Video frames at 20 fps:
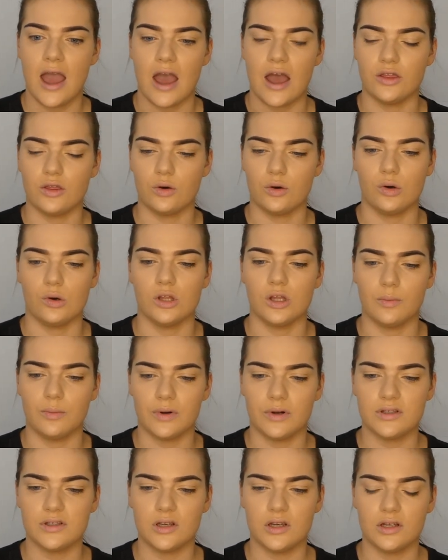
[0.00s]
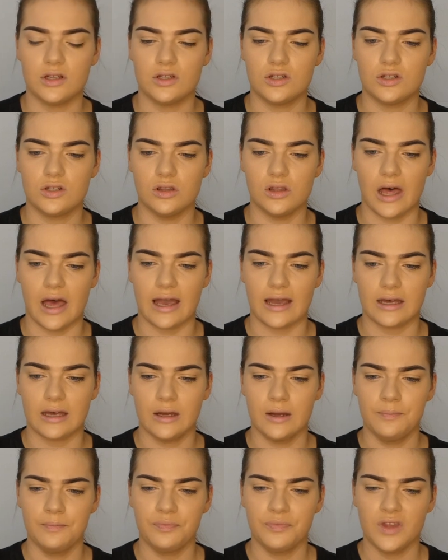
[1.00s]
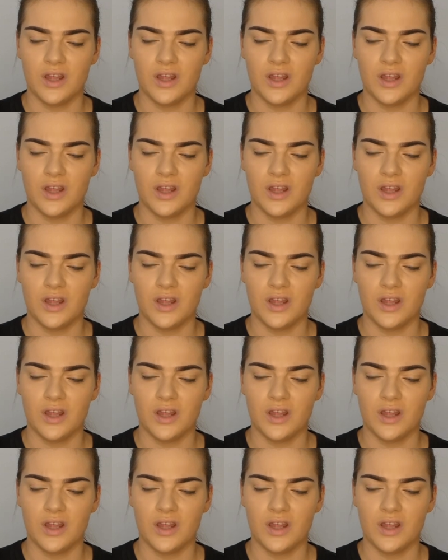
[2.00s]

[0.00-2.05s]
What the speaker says: and the Hoola bronzer, like